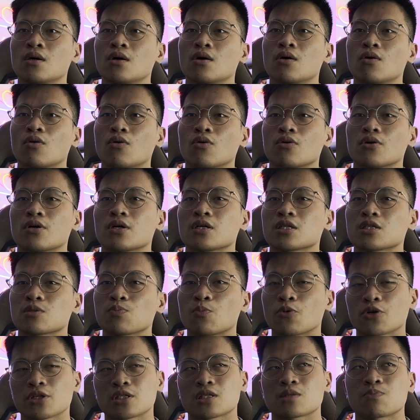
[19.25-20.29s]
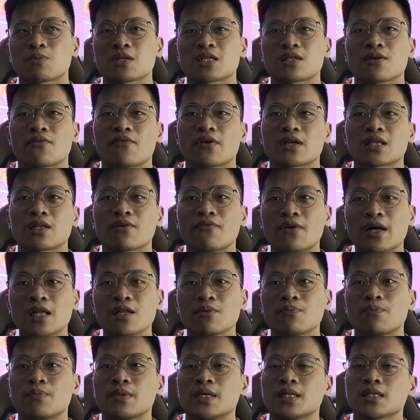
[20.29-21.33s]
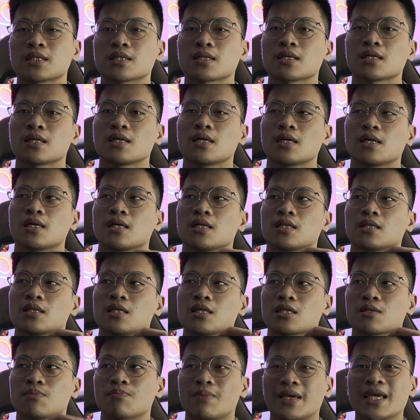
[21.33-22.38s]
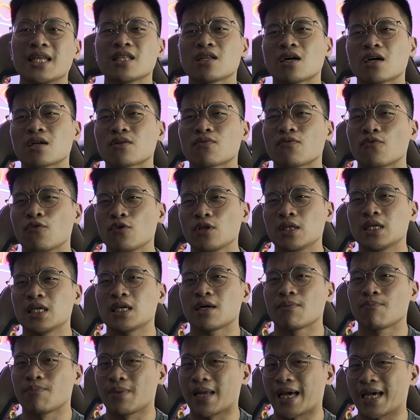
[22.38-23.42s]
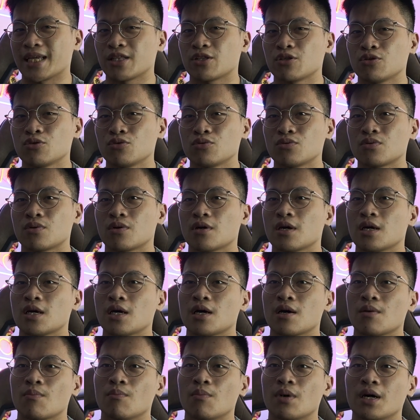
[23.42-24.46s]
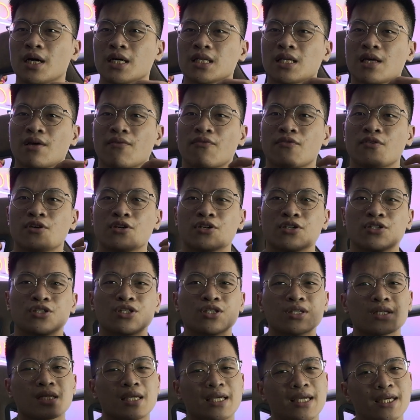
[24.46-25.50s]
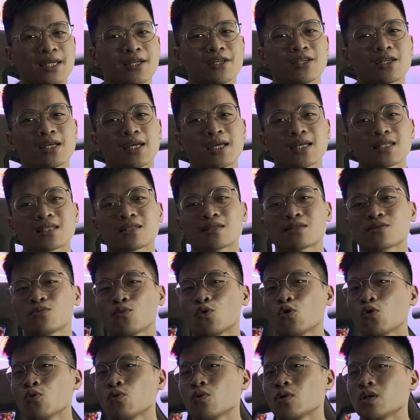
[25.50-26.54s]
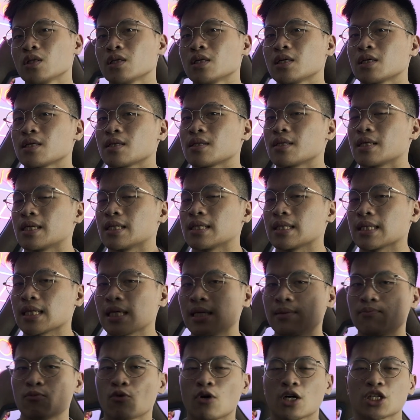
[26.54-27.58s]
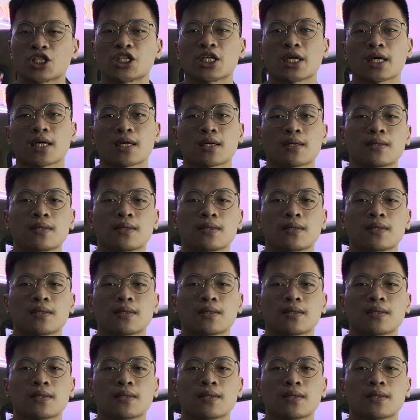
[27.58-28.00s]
or sports-specific development, this may not fully apply to you, but if you're just here to get swole, then keep watching.